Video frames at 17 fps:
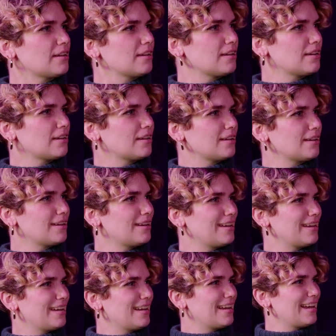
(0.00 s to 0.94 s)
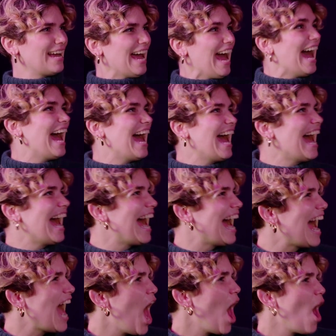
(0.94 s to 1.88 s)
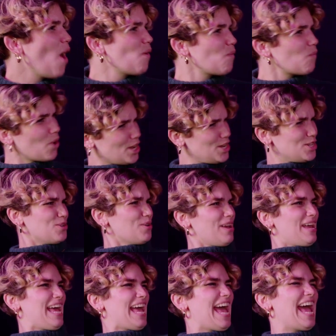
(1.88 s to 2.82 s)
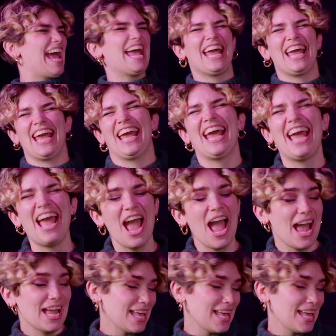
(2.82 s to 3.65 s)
I don't care for the end of that. If you were so funny, how come you...